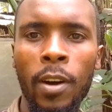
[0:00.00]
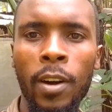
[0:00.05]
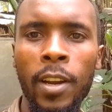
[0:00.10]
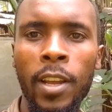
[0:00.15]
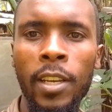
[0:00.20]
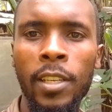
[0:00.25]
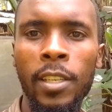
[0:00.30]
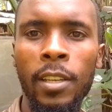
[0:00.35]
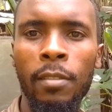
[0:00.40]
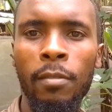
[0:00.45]
you are
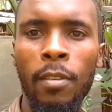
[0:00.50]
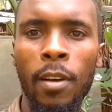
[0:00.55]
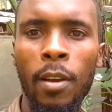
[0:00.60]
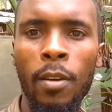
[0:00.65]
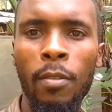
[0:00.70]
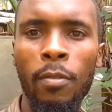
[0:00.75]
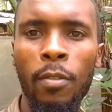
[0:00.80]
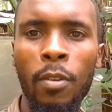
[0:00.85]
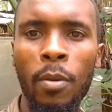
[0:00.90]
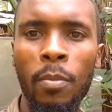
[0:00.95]
getting
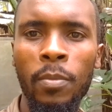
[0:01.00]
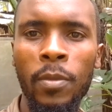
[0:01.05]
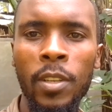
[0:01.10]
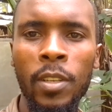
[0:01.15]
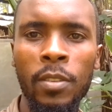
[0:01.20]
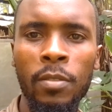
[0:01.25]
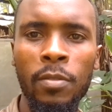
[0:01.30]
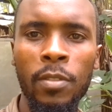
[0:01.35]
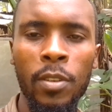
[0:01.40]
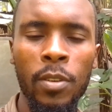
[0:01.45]
value from
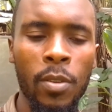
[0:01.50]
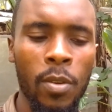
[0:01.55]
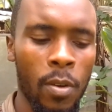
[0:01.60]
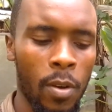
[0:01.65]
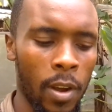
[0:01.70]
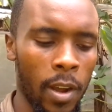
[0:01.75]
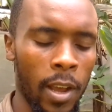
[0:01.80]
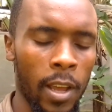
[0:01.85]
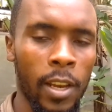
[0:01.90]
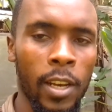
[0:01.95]
this
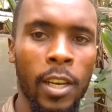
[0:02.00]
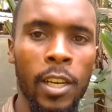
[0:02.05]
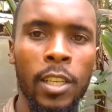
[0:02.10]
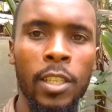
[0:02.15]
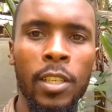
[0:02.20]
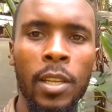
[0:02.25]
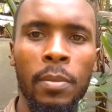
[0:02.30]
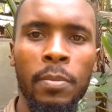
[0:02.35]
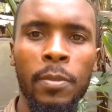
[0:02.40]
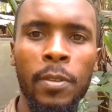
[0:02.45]
video,
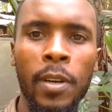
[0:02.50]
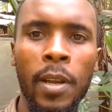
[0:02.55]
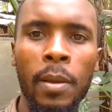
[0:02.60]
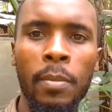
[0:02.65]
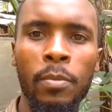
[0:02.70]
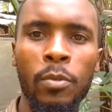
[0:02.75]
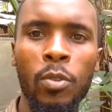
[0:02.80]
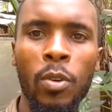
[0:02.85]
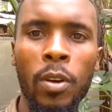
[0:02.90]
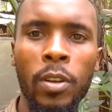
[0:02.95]
kindly
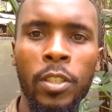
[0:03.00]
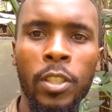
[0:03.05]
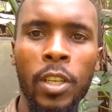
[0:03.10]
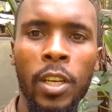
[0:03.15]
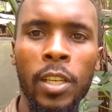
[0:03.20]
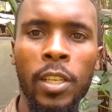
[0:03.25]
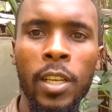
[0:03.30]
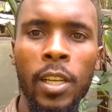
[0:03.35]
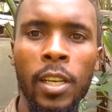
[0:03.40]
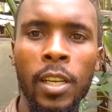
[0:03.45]
subscribe to our
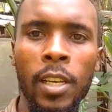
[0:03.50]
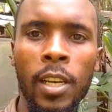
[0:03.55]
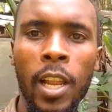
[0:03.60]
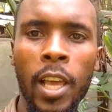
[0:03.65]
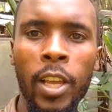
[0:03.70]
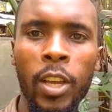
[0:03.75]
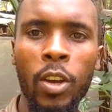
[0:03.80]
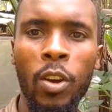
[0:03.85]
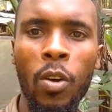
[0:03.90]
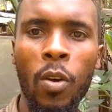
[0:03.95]
channel,
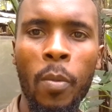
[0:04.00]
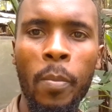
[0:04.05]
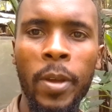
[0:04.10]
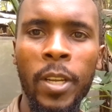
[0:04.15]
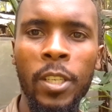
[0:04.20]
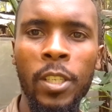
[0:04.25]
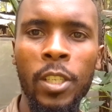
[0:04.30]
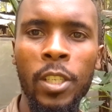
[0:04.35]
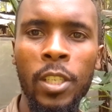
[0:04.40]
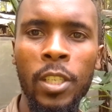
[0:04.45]
like,
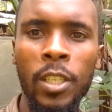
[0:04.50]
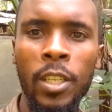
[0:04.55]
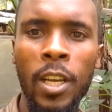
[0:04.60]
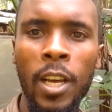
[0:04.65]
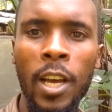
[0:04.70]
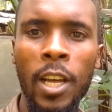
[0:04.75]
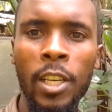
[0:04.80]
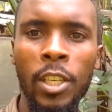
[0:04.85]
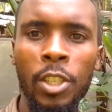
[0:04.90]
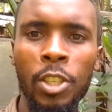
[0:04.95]
comment
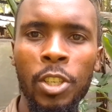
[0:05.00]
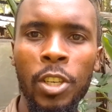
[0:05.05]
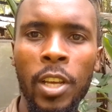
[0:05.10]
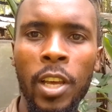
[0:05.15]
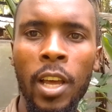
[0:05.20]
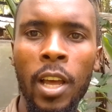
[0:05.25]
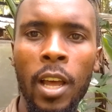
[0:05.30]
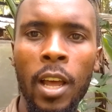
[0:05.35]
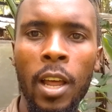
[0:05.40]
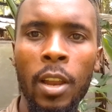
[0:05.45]
and
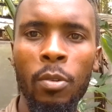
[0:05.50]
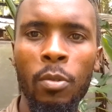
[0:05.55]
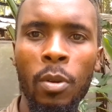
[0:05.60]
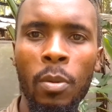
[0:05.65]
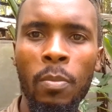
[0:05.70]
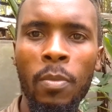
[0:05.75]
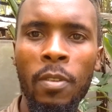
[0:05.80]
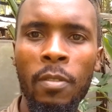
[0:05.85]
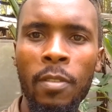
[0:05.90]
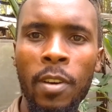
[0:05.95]
share, and
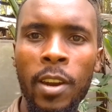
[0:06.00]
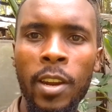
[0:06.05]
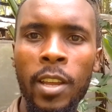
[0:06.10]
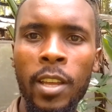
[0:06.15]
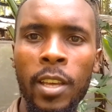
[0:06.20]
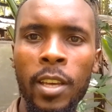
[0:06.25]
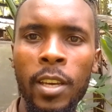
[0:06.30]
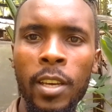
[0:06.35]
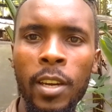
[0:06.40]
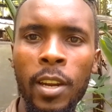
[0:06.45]
we'll be
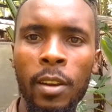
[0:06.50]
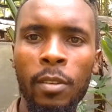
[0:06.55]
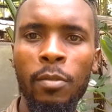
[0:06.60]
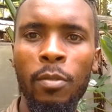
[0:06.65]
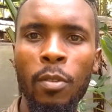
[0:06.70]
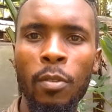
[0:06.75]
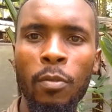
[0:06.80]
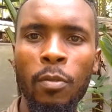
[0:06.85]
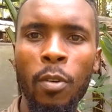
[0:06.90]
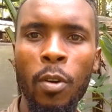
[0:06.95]
very
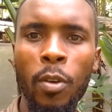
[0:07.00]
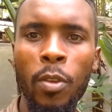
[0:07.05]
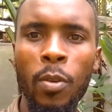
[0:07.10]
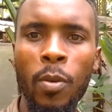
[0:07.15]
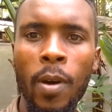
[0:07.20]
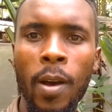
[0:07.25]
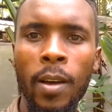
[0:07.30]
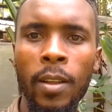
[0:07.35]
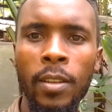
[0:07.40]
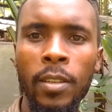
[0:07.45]
grateful for
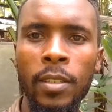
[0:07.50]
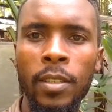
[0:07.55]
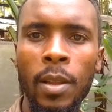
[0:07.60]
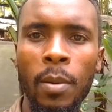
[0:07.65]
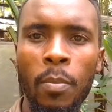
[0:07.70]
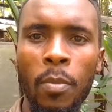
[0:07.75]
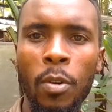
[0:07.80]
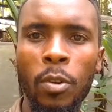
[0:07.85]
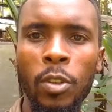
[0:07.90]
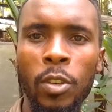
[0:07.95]
your
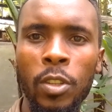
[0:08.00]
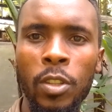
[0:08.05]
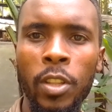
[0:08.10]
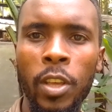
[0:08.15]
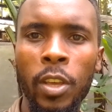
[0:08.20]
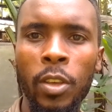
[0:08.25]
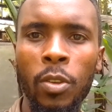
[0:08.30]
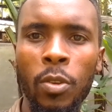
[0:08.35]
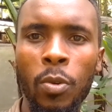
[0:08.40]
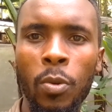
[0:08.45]
support.
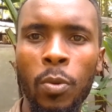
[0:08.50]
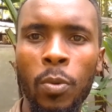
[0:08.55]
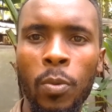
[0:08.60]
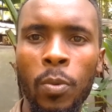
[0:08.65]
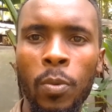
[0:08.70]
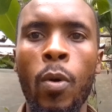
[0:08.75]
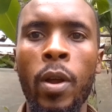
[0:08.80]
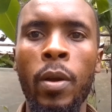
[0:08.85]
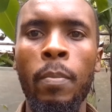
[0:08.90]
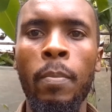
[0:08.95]
Thank you.
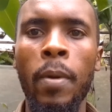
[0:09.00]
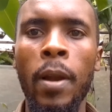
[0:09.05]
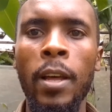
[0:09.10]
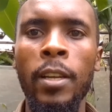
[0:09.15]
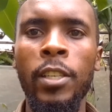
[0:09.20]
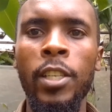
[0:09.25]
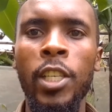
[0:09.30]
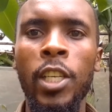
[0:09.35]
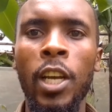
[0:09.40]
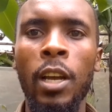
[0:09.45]
When
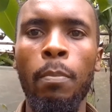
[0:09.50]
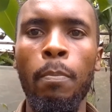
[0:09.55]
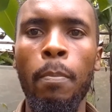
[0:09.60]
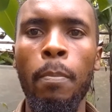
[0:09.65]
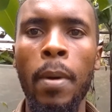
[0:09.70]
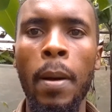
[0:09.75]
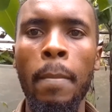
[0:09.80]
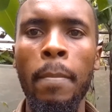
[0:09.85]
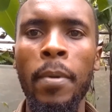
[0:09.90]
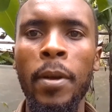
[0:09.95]
planting
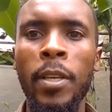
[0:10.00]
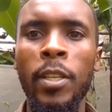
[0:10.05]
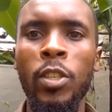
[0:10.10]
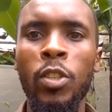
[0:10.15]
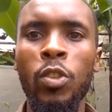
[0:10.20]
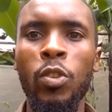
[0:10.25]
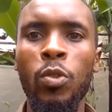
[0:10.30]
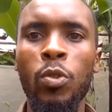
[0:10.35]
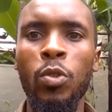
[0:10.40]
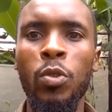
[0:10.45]

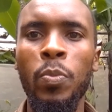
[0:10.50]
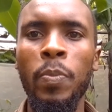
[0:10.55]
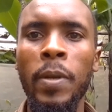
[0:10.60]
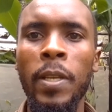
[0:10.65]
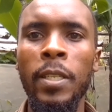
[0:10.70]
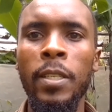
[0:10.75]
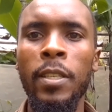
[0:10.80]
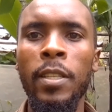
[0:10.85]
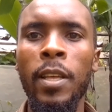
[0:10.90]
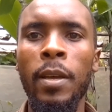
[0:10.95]
pumpkins, you
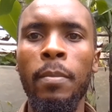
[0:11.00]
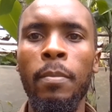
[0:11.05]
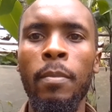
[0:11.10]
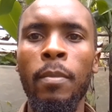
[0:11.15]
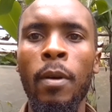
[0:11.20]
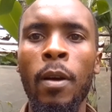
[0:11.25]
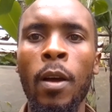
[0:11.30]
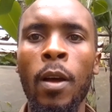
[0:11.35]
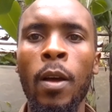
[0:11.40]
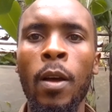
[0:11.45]
space them
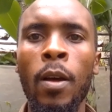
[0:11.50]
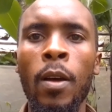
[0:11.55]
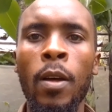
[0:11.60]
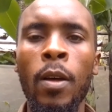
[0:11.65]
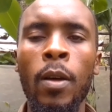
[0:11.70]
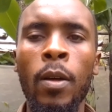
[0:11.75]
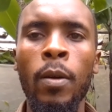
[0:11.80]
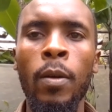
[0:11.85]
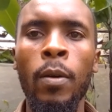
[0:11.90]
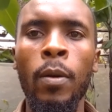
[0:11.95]

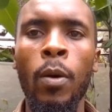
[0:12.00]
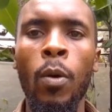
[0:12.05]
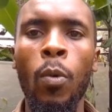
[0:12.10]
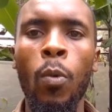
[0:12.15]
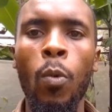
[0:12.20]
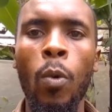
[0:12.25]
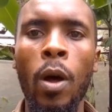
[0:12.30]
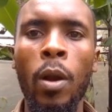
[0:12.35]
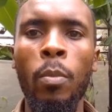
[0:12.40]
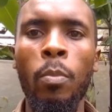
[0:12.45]

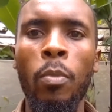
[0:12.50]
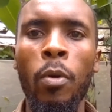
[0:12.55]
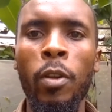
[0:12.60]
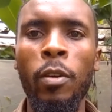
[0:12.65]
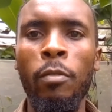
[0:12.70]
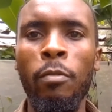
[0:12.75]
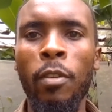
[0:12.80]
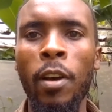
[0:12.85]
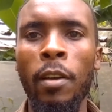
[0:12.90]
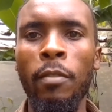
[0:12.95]

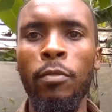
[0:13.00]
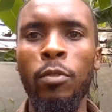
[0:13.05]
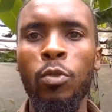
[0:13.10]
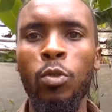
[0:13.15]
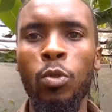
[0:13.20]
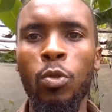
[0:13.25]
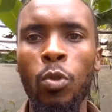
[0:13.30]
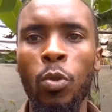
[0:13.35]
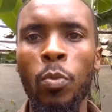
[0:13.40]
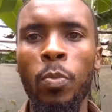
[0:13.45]
1.5
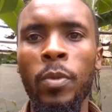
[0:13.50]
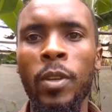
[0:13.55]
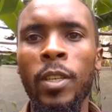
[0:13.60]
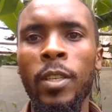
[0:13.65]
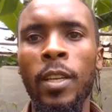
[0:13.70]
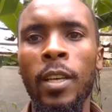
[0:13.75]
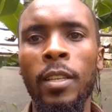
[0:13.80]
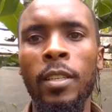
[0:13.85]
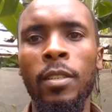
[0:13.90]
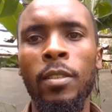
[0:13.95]
to 2
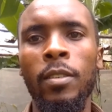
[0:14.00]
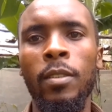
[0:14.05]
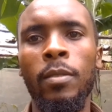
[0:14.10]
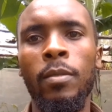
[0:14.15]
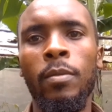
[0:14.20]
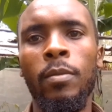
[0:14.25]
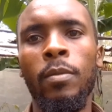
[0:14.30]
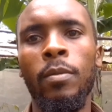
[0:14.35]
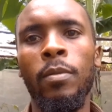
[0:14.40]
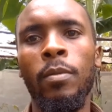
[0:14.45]
meters
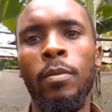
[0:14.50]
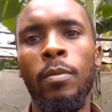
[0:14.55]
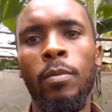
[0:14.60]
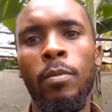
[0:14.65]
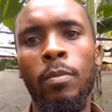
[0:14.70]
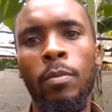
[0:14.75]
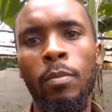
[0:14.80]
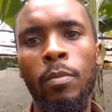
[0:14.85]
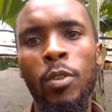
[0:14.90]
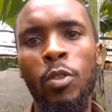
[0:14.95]

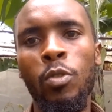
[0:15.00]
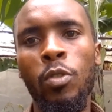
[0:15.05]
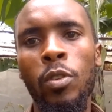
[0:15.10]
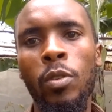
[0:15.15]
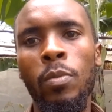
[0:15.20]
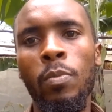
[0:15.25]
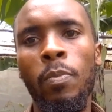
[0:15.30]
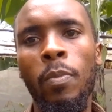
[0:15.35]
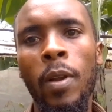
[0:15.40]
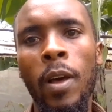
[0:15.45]

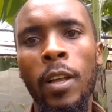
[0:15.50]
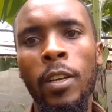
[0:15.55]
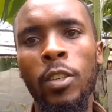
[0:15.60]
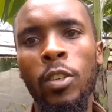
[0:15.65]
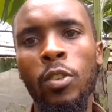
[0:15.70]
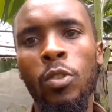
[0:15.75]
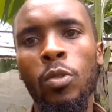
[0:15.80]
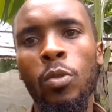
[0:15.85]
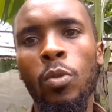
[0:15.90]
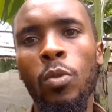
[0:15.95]
between
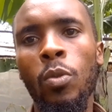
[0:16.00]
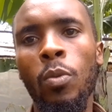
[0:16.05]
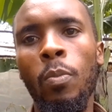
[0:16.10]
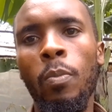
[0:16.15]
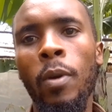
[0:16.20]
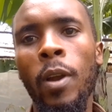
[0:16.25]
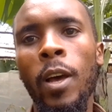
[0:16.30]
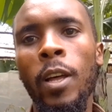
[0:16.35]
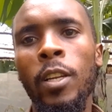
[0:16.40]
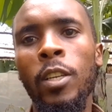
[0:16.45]
plant to
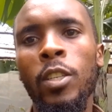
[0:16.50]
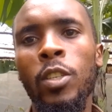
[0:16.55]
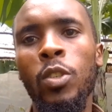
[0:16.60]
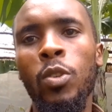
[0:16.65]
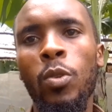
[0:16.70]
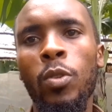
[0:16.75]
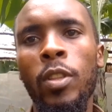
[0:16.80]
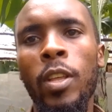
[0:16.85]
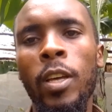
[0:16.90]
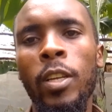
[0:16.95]
plant
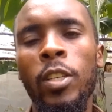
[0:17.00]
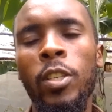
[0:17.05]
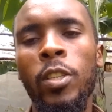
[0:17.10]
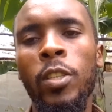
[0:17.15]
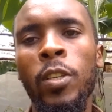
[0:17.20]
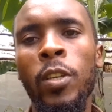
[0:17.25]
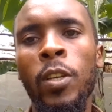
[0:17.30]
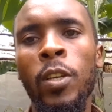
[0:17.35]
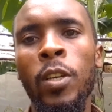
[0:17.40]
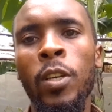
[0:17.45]
so
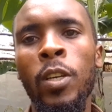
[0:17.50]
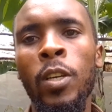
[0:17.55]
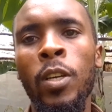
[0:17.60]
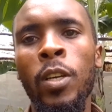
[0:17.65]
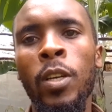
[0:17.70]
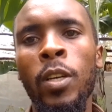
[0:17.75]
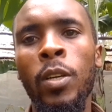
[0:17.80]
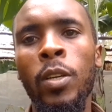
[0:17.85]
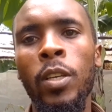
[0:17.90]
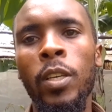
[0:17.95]
that
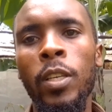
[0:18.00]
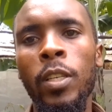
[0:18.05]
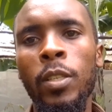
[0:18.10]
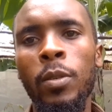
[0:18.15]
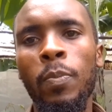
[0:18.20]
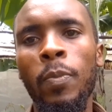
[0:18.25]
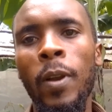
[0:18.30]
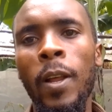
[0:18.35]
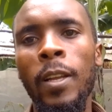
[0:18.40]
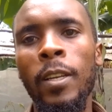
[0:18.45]

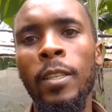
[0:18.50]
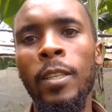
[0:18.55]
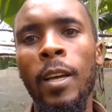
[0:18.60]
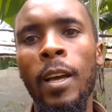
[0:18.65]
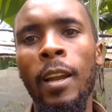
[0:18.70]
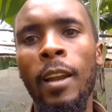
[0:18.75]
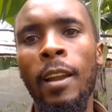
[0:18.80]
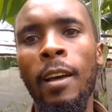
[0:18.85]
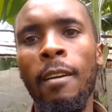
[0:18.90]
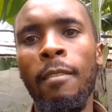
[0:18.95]
each plant
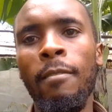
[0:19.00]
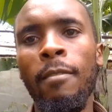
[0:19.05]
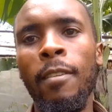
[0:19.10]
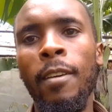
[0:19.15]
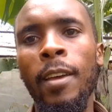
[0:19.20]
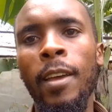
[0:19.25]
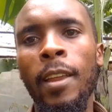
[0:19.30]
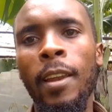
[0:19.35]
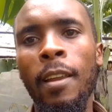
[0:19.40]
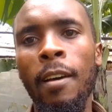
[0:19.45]
can have
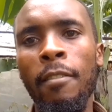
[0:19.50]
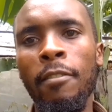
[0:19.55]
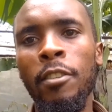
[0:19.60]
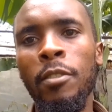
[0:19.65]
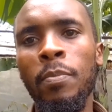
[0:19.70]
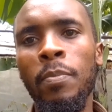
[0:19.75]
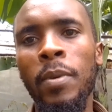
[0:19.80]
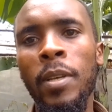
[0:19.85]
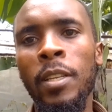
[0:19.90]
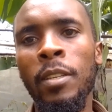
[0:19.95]
enough
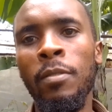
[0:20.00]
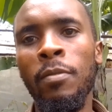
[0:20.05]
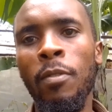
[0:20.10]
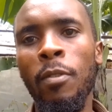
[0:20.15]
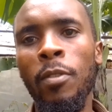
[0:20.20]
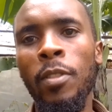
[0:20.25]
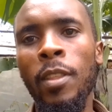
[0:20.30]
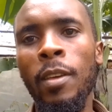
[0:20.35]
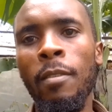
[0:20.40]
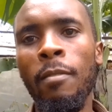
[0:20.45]
space
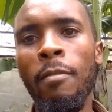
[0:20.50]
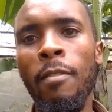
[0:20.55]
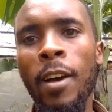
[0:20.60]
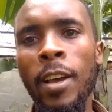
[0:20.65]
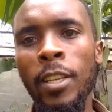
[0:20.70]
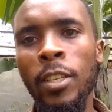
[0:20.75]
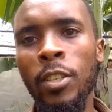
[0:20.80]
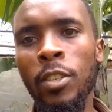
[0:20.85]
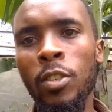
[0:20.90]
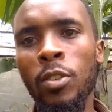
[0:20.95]
for the
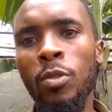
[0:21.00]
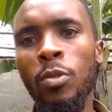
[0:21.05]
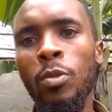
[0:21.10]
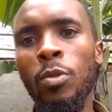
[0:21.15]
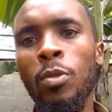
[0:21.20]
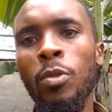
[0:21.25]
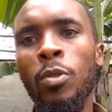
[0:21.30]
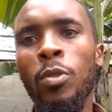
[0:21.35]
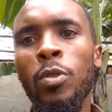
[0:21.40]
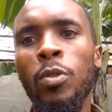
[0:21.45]
vines to
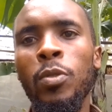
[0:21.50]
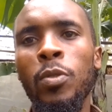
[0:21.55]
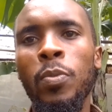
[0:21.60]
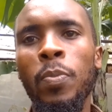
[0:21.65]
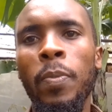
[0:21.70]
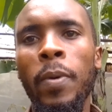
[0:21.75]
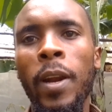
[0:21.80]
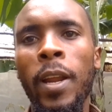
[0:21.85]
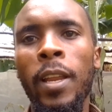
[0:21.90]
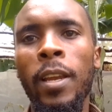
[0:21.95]

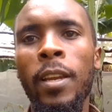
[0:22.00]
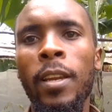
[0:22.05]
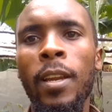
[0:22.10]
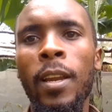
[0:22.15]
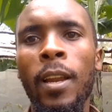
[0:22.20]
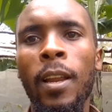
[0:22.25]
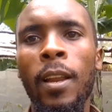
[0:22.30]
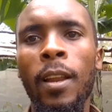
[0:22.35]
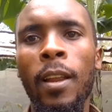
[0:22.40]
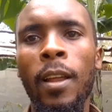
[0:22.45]
spread
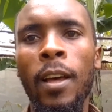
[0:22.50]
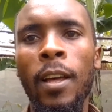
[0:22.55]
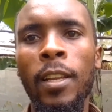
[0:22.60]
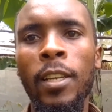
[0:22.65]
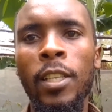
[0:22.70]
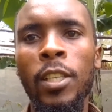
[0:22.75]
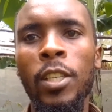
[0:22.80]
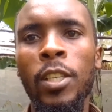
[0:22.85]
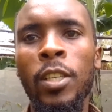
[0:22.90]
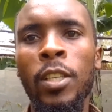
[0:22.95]

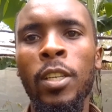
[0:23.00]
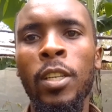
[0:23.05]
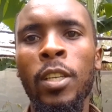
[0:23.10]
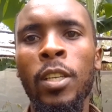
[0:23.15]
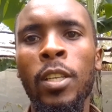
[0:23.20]
and